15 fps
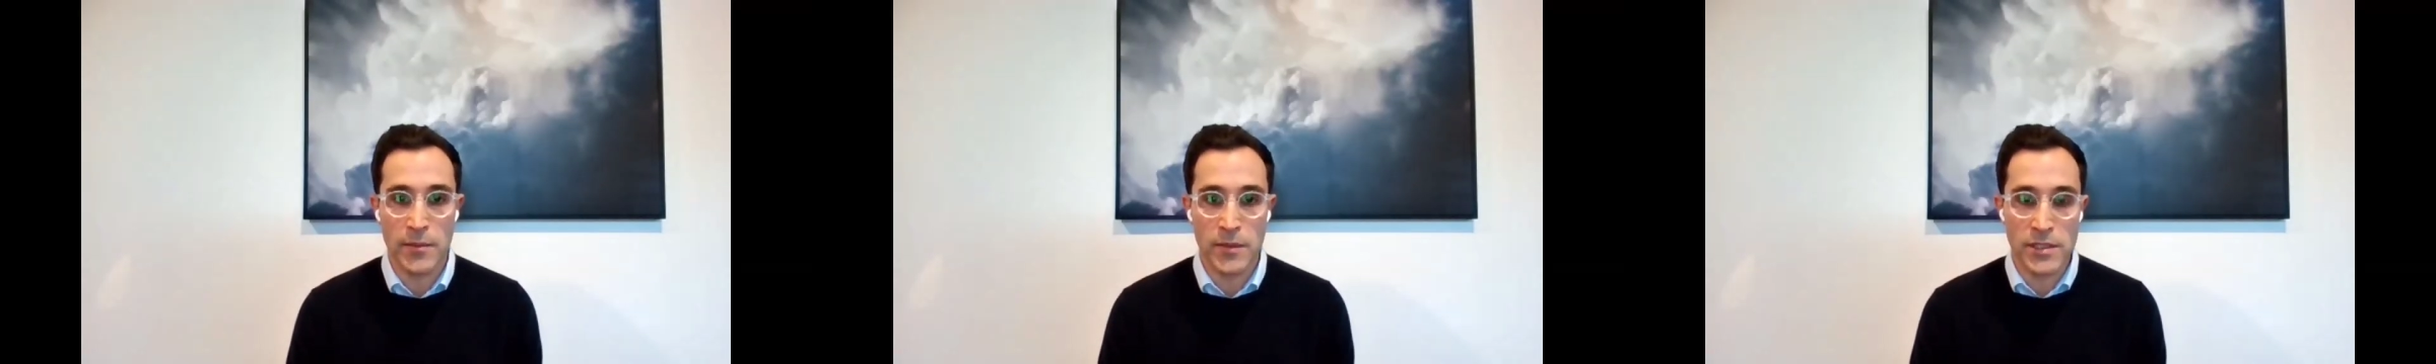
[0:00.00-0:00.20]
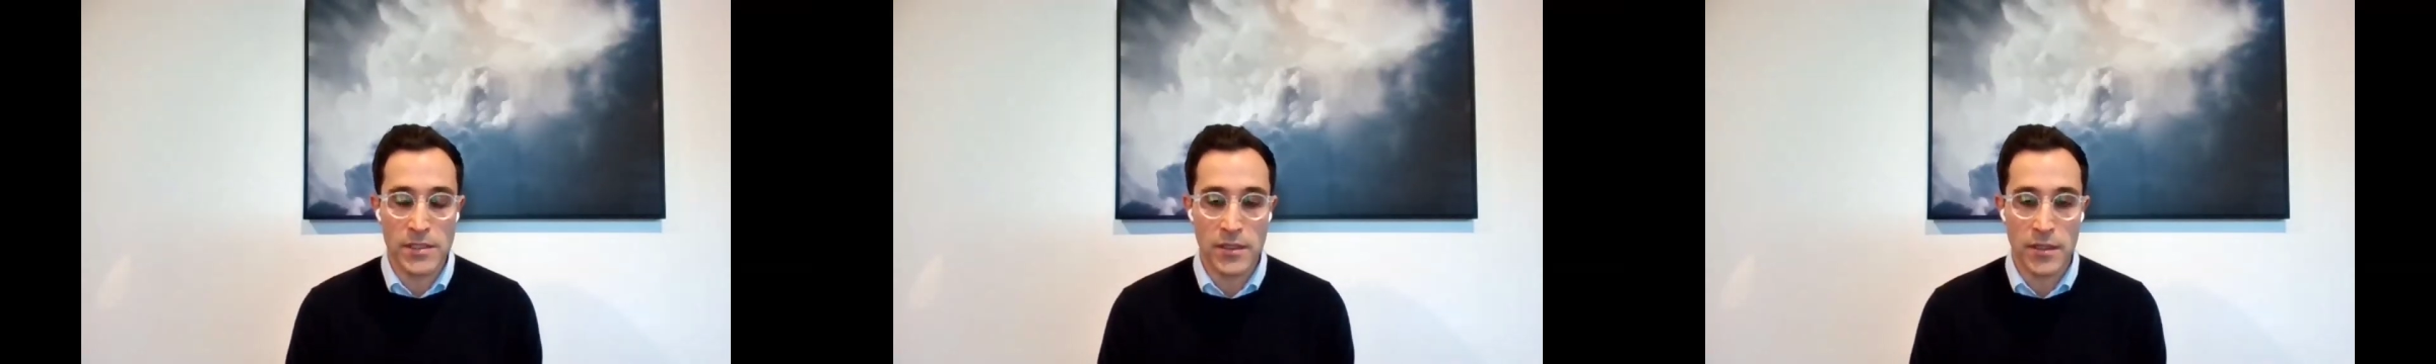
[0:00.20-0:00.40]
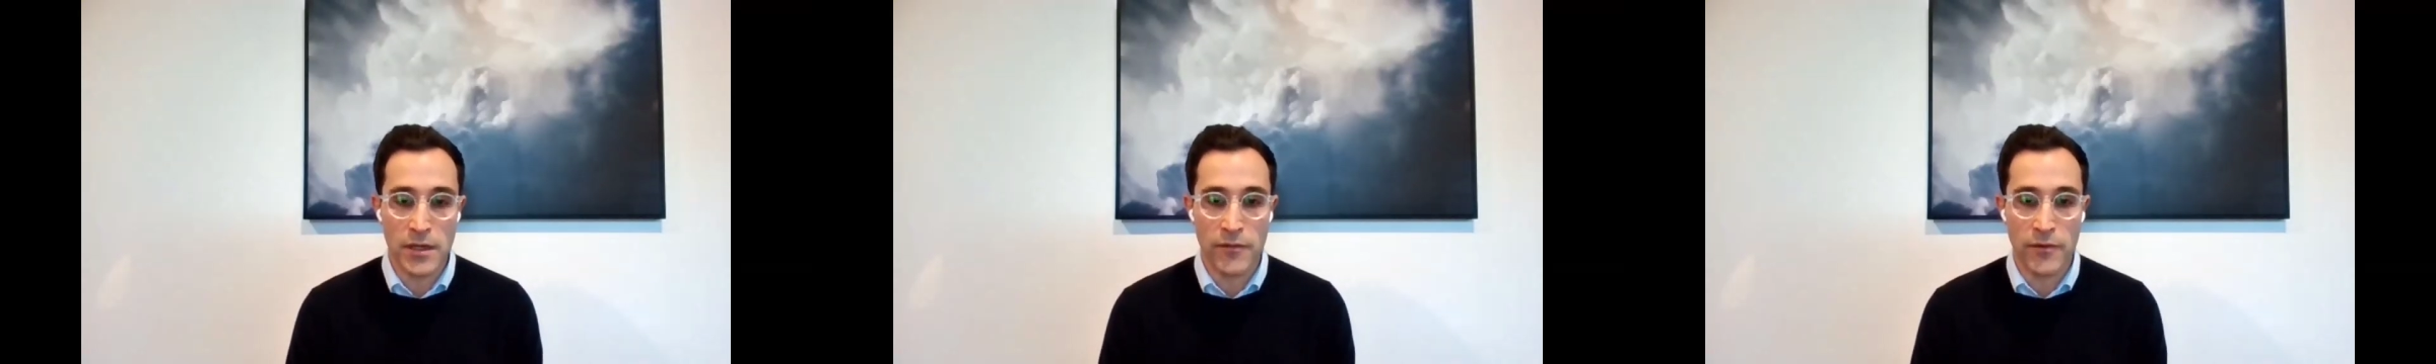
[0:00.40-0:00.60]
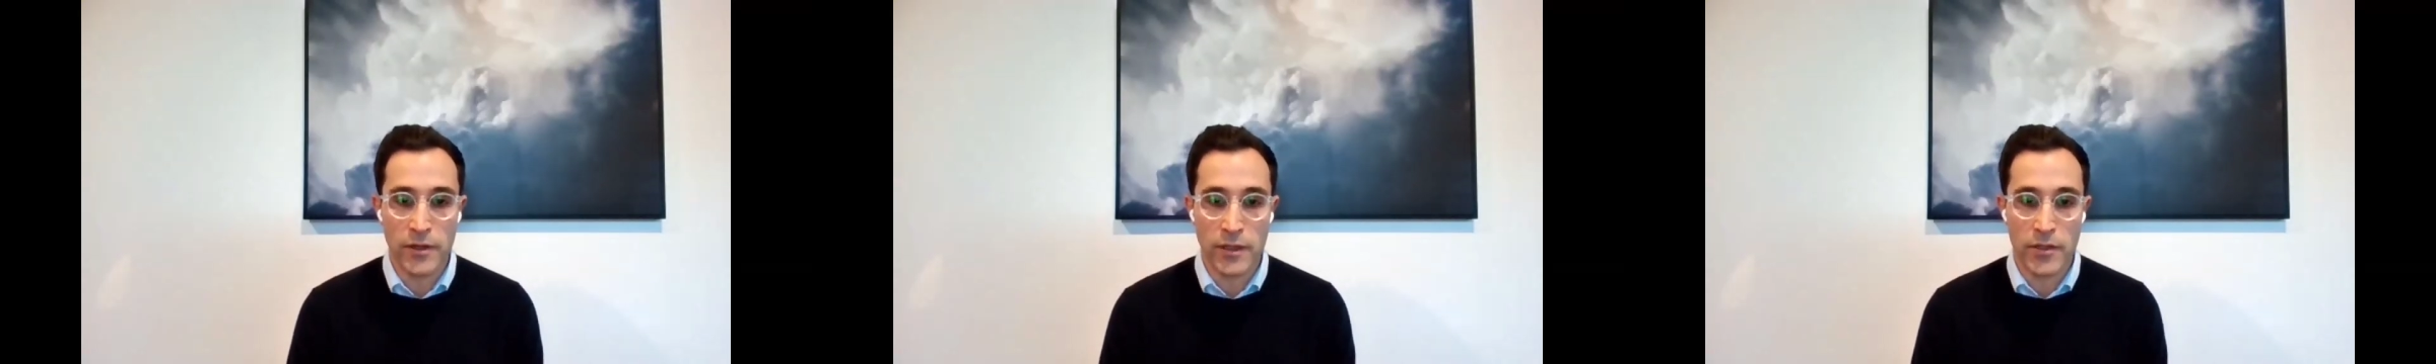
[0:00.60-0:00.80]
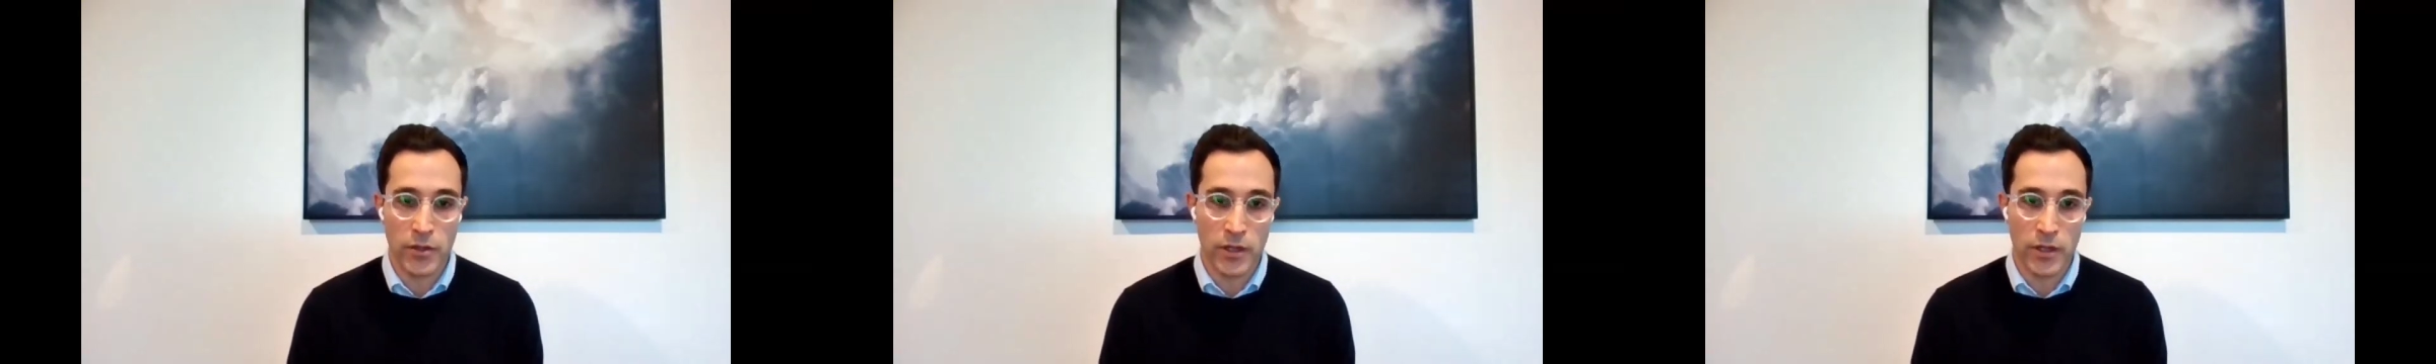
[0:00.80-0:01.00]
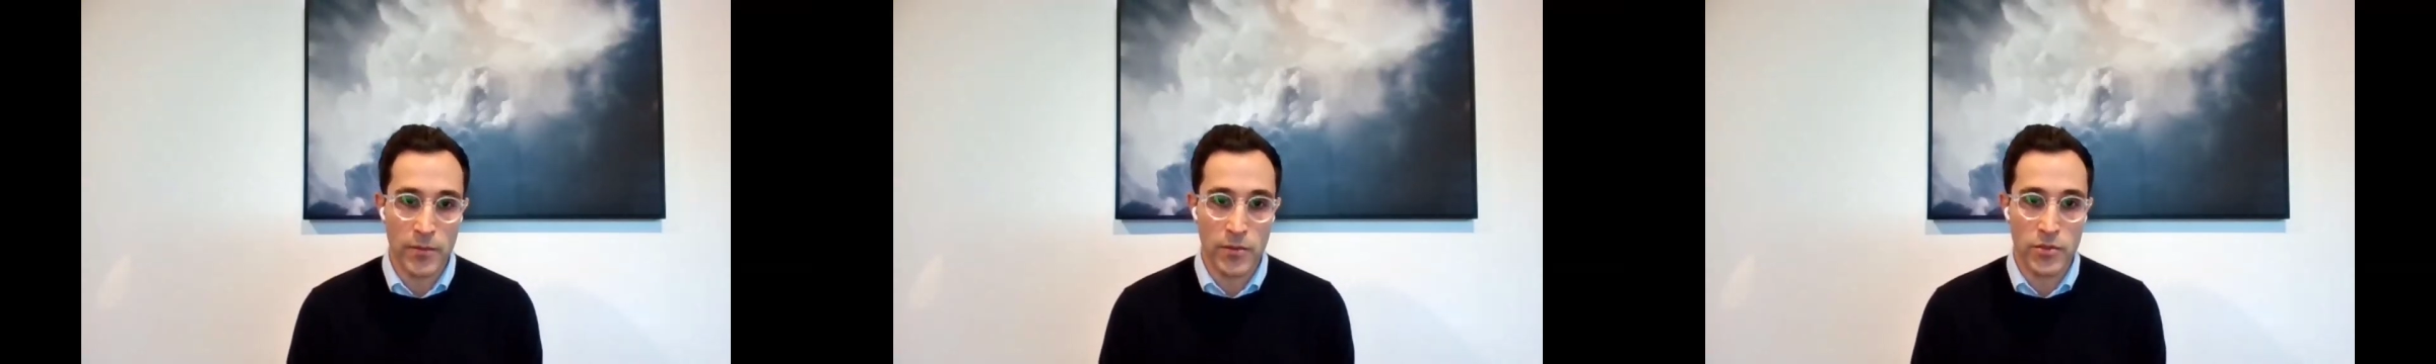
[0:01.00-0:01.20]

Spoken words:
in South Africa, you're able